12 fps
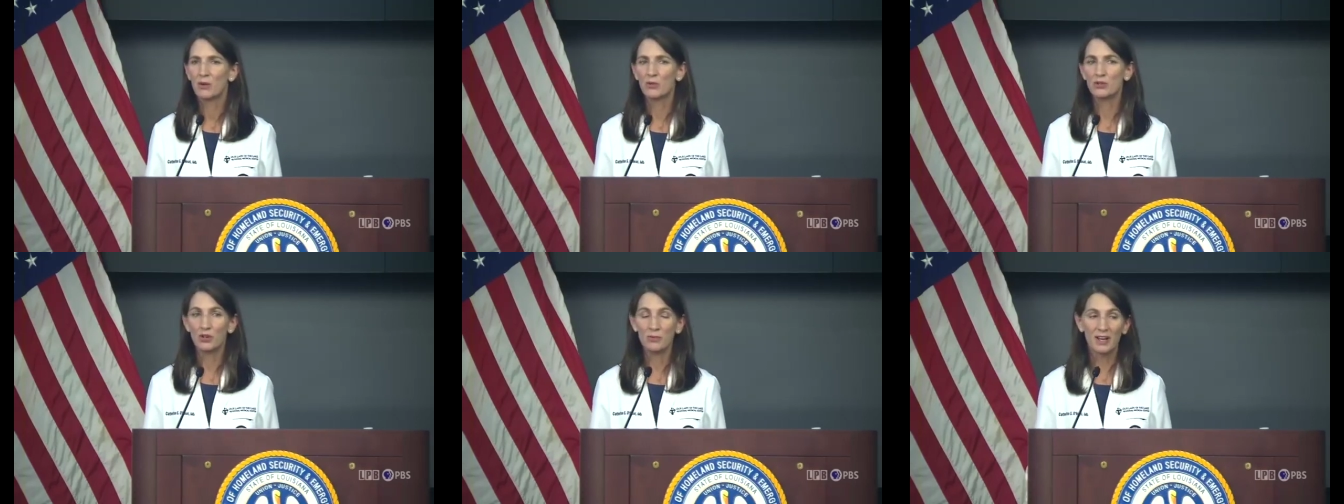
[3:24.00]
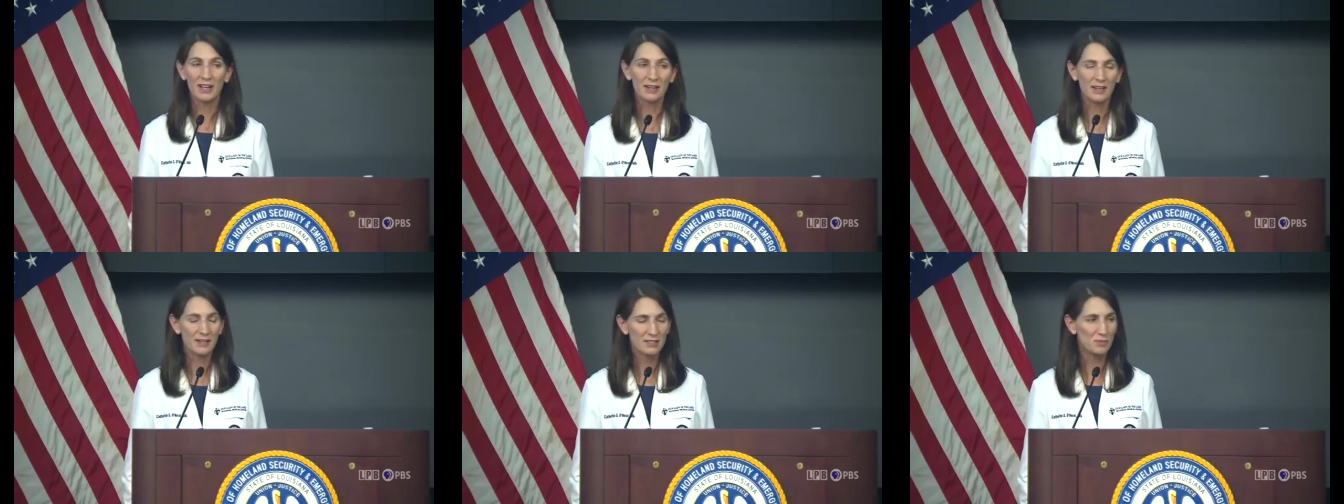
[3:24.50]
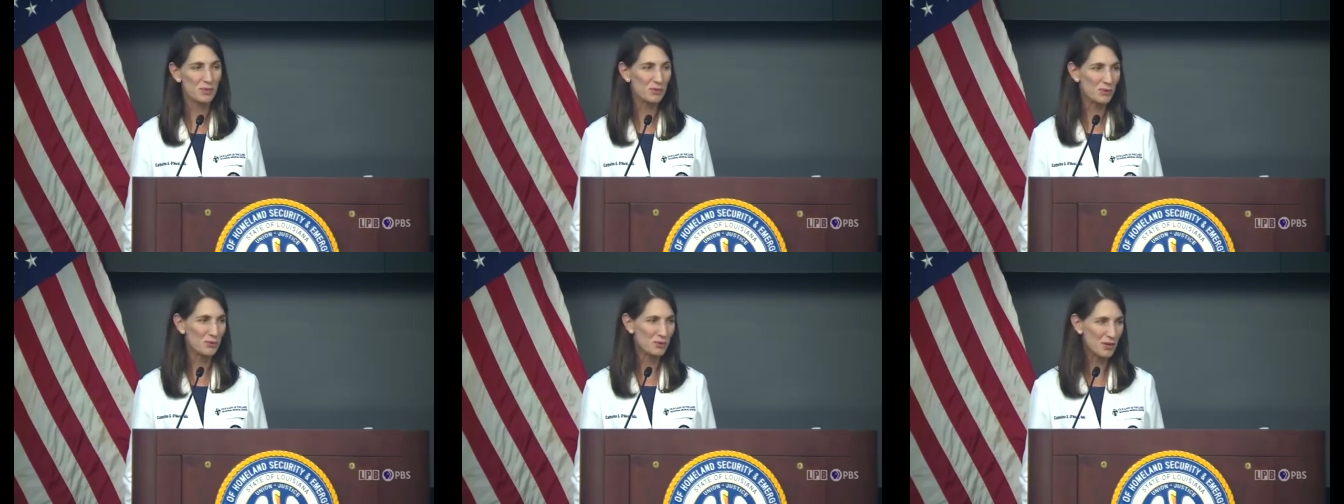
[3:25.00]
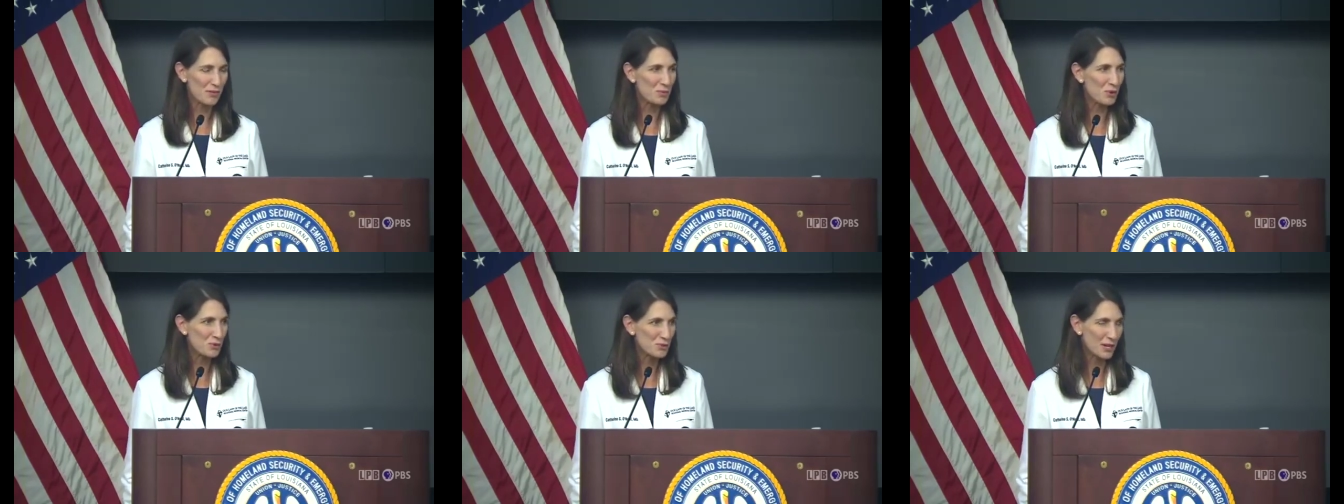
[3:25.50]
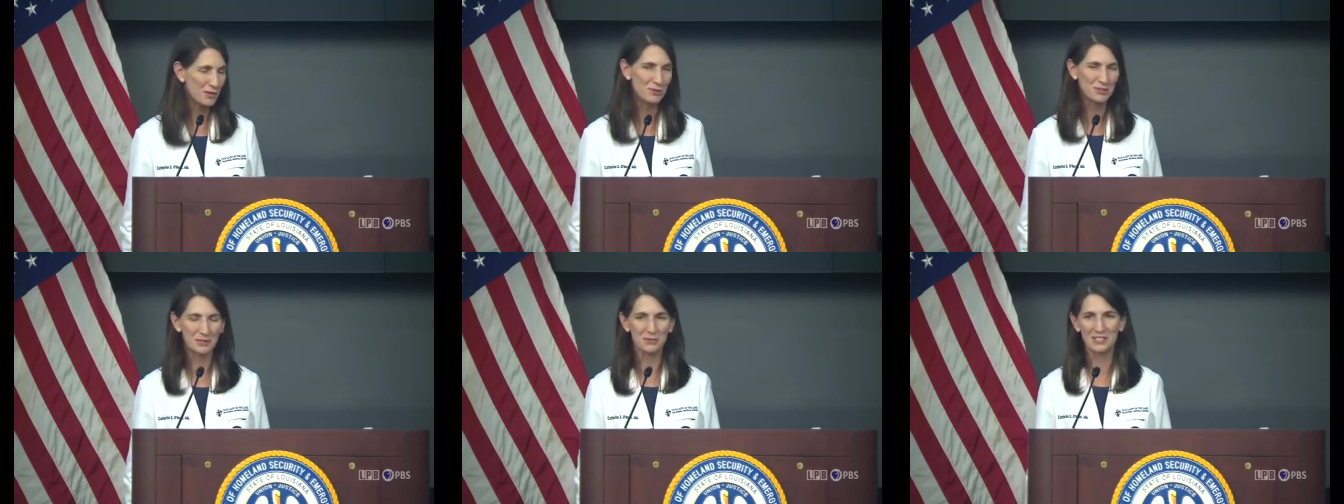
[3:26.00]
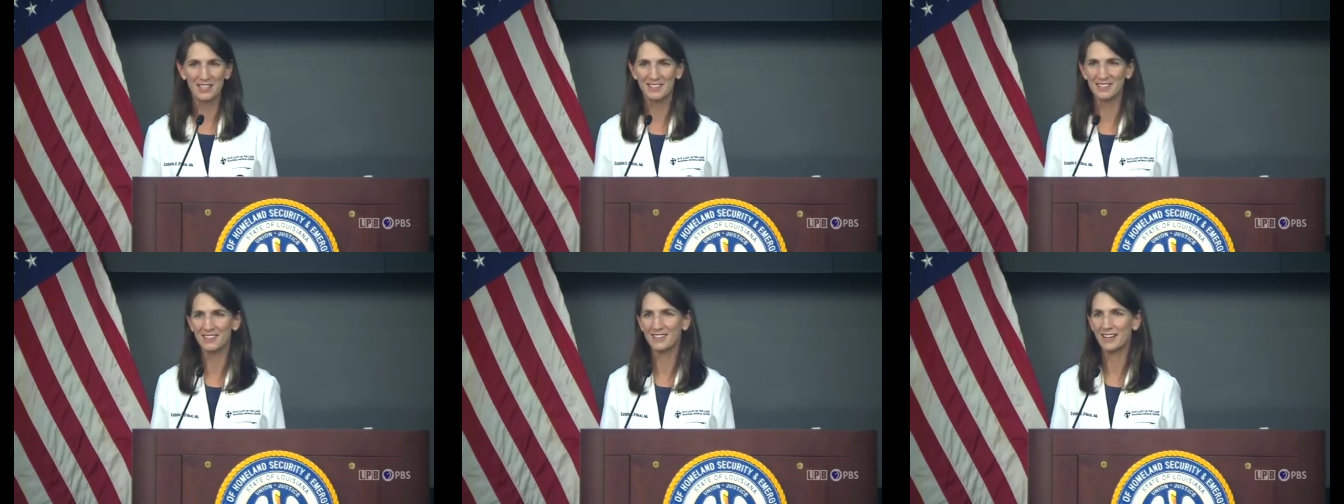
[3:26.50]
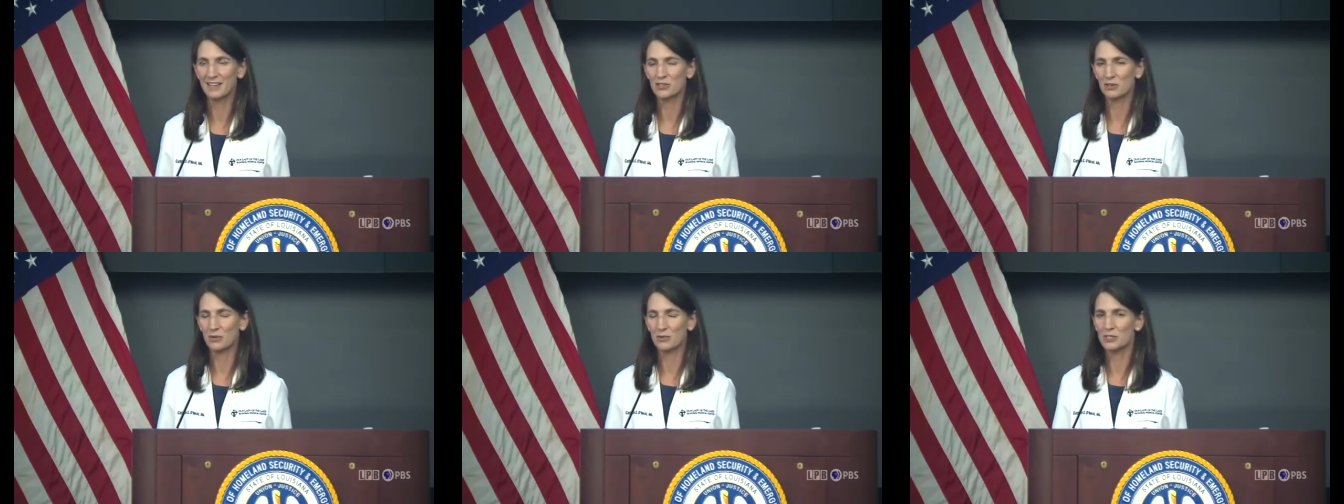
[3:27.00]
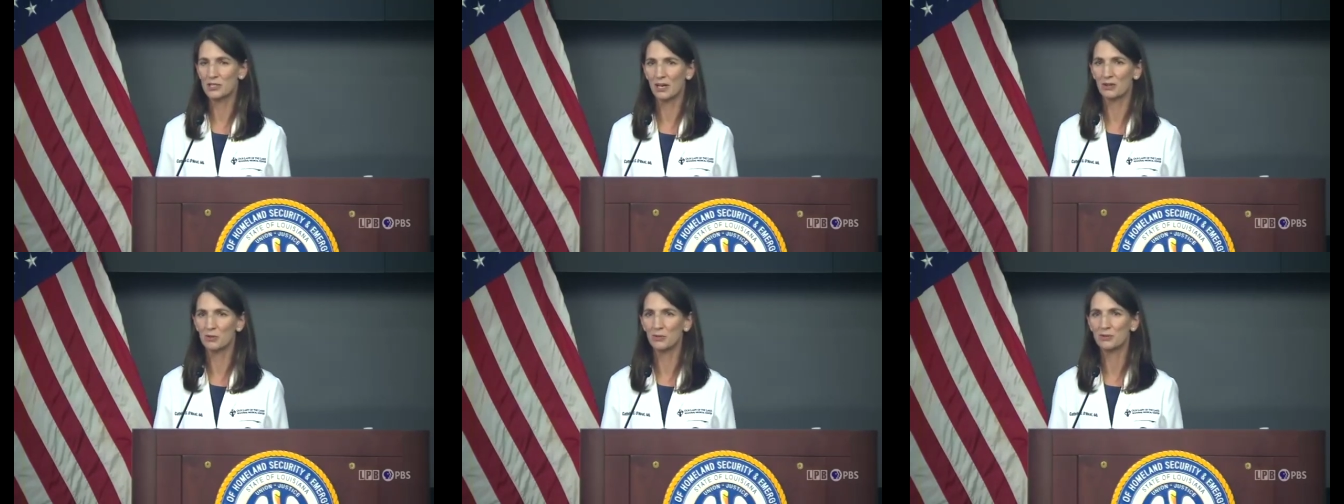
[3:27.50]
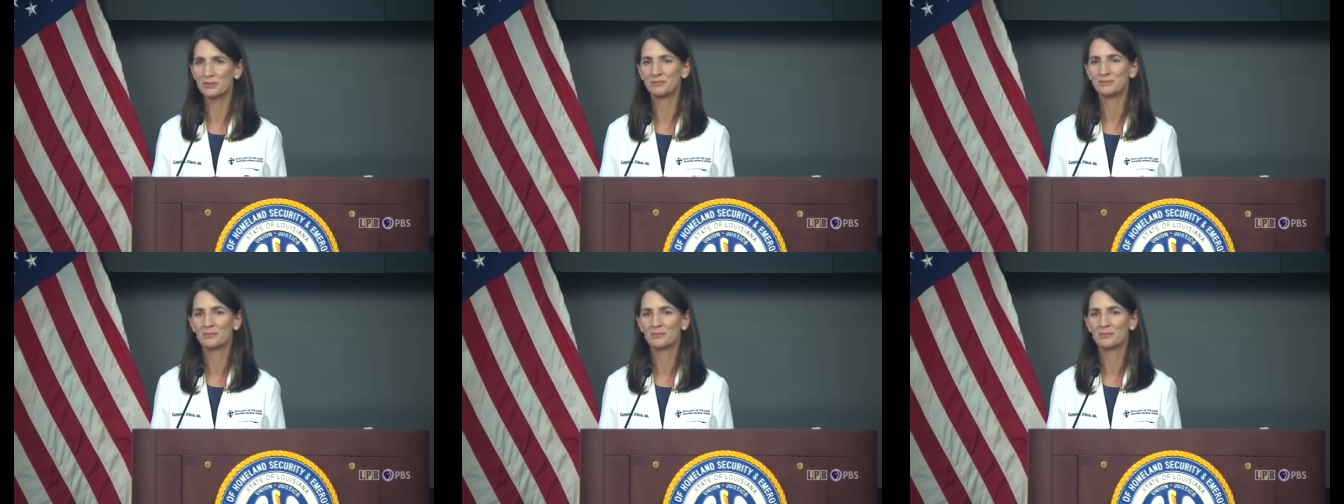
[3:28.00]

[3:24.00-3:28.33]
We drove behind some people who were driving motorcycles, and it was the end of the day, so it was tolerable.